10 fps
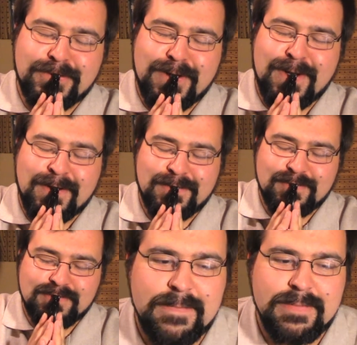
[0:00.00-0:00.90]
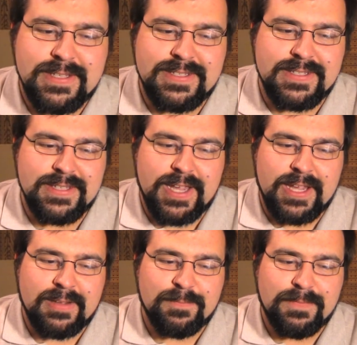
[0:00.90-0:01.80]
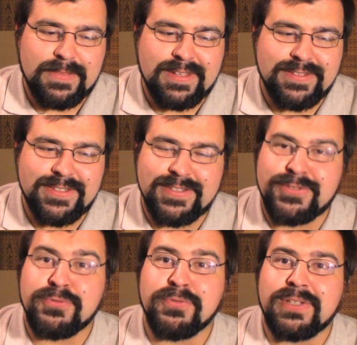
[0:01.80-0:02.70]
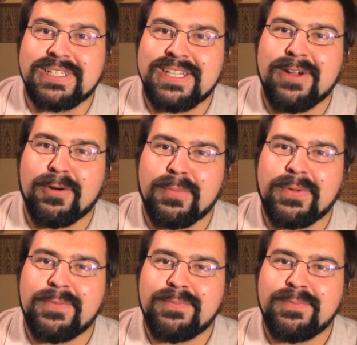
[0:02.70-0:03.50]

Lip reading: wrong. This is a truly terrible